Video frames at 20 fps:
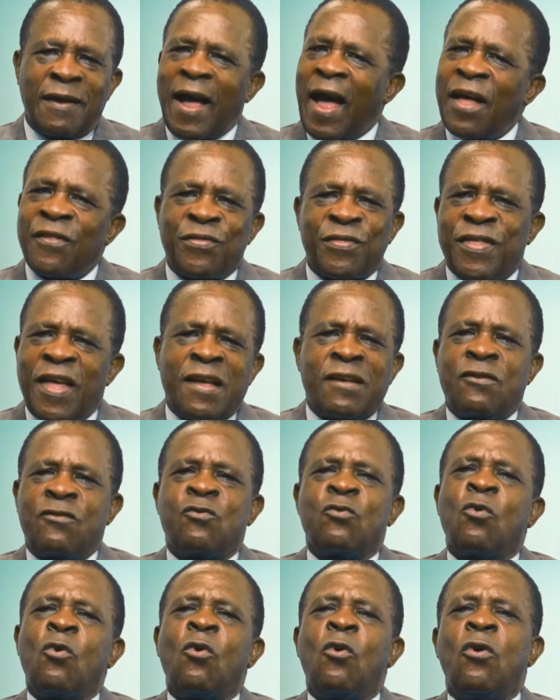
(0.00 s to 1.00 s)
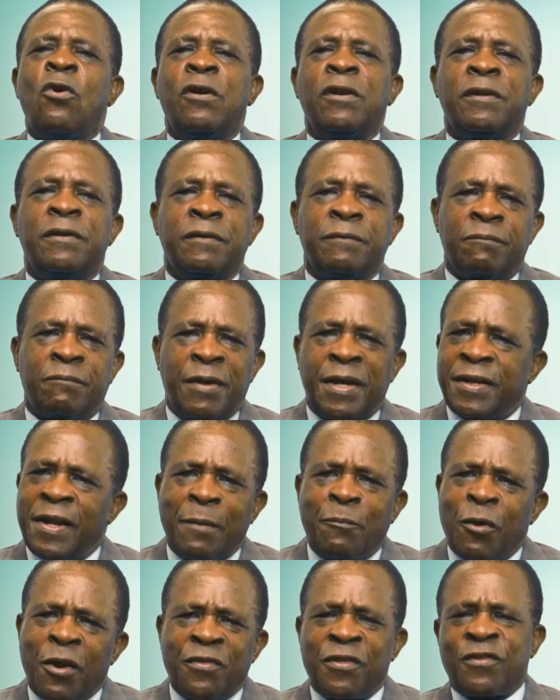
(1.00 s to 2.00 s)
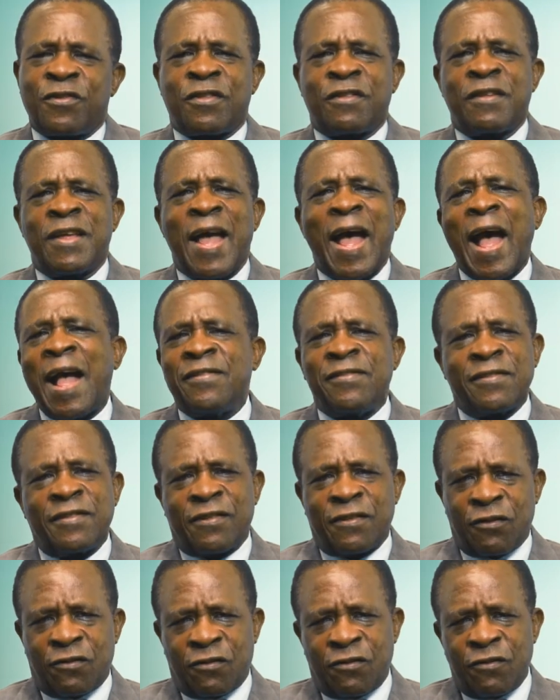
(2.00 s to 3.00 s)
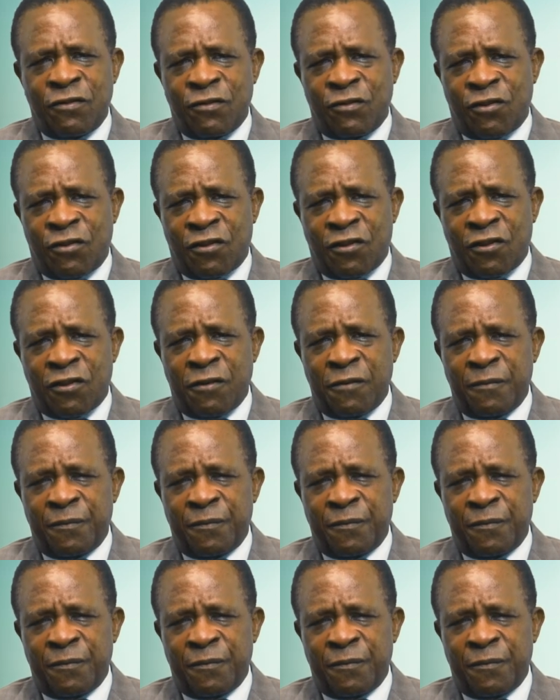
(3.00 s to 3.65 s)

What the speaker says: I thank you all, my dear brothers and sisters.